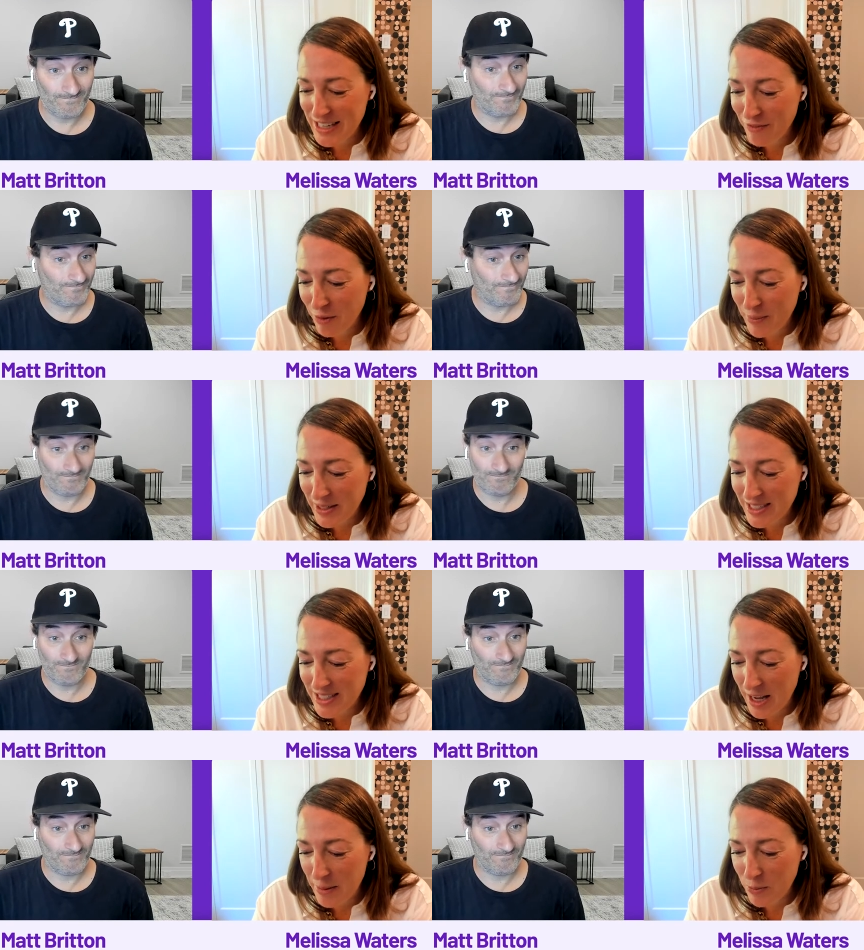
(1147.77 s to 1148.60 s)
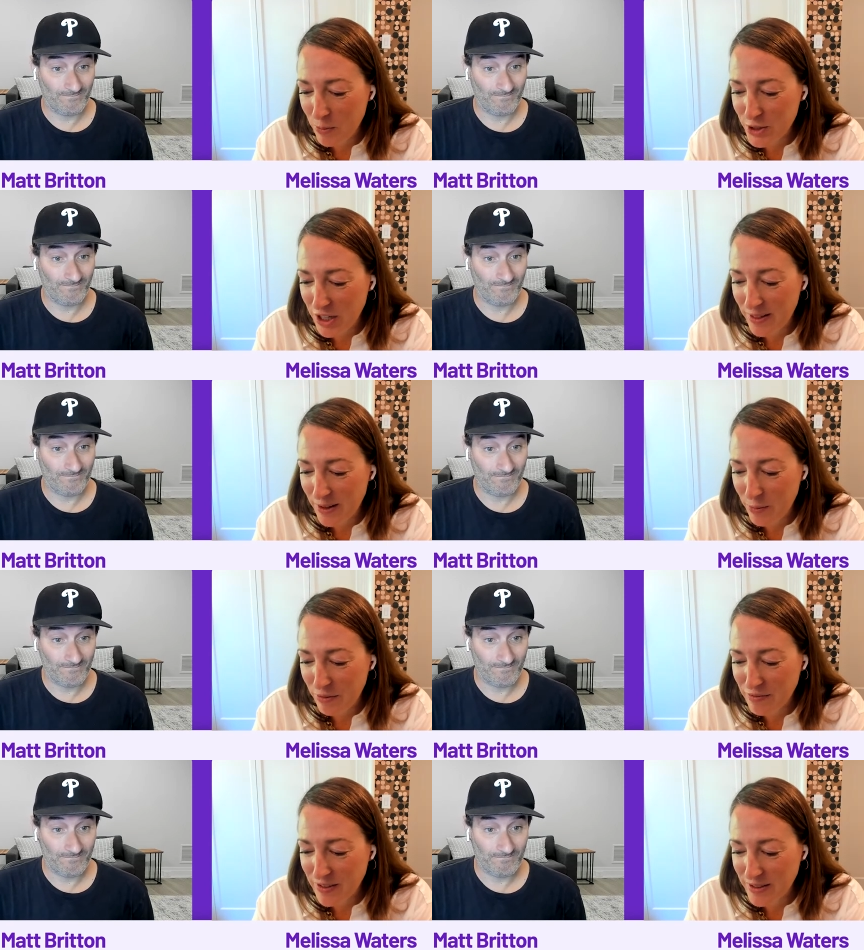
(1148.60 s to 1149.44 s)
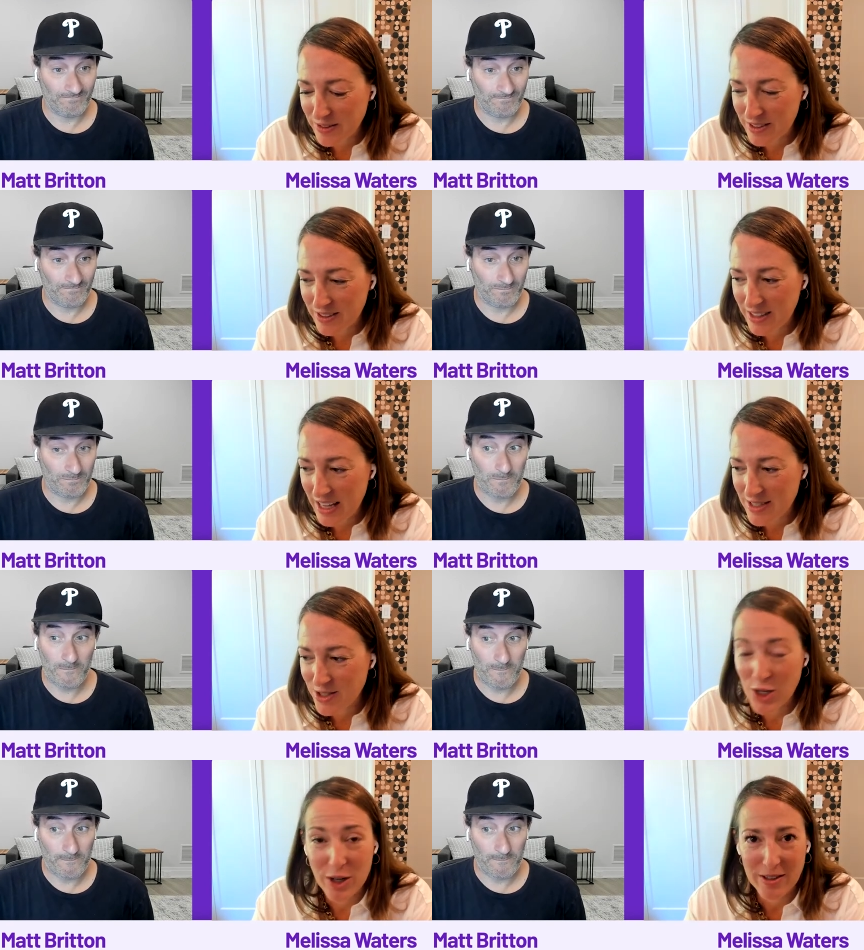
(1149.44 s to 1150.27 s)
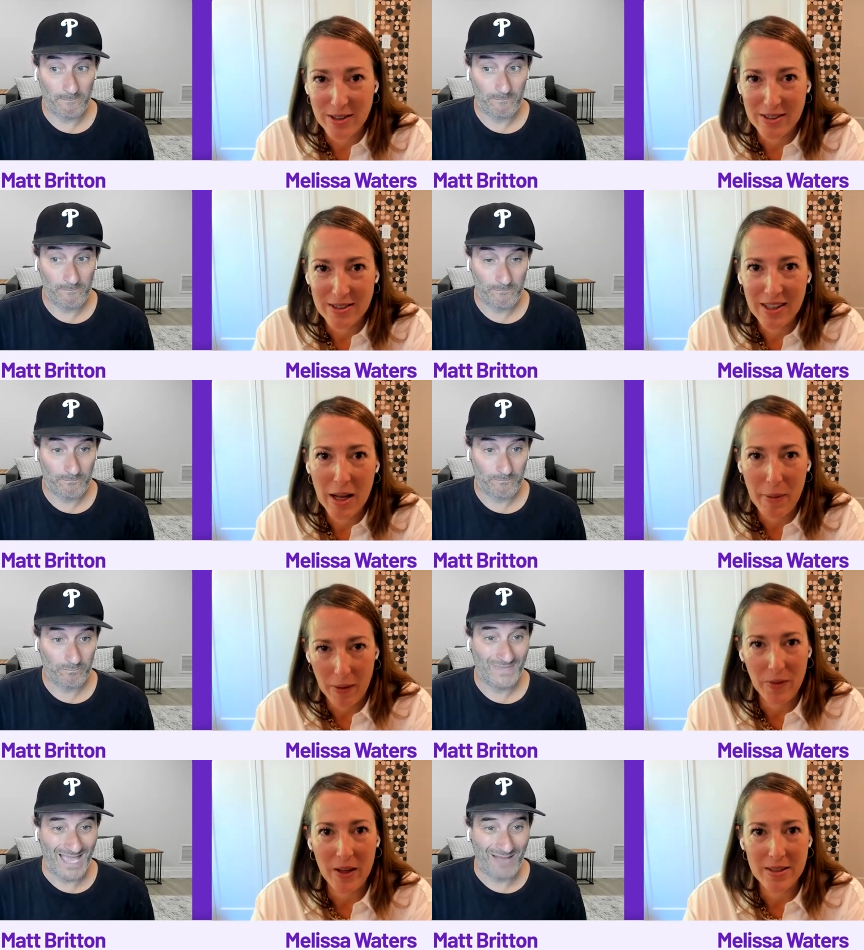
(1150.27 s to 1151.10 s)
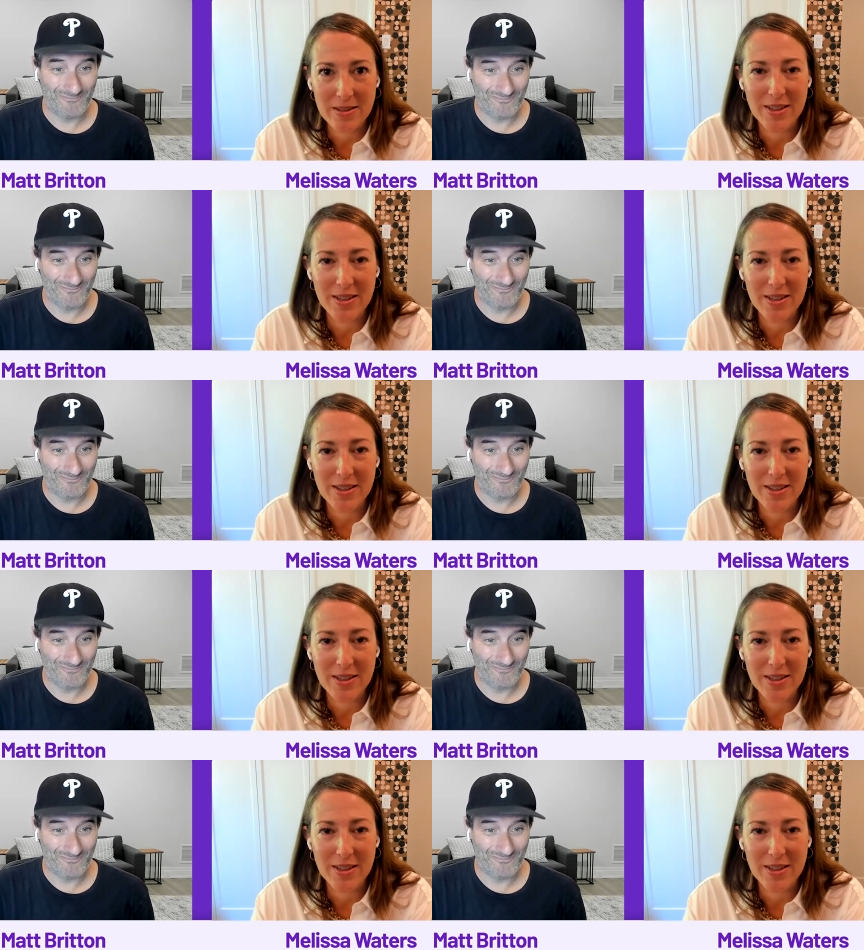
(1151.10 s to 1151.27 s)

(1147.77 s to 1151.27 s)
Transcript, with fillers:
Speaker 1: has never been a time in which I think we felt less certain about things.